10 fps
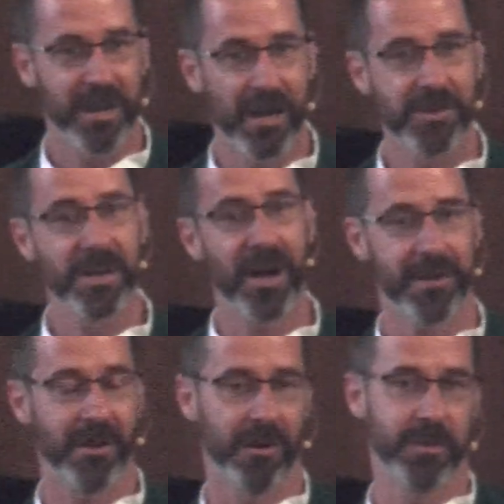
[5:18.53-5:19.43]
are
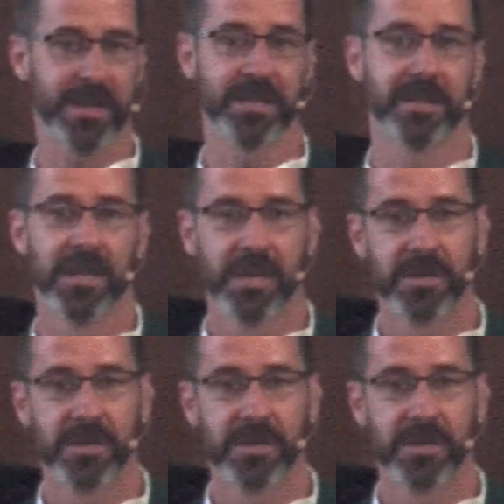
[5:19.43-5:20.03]
not always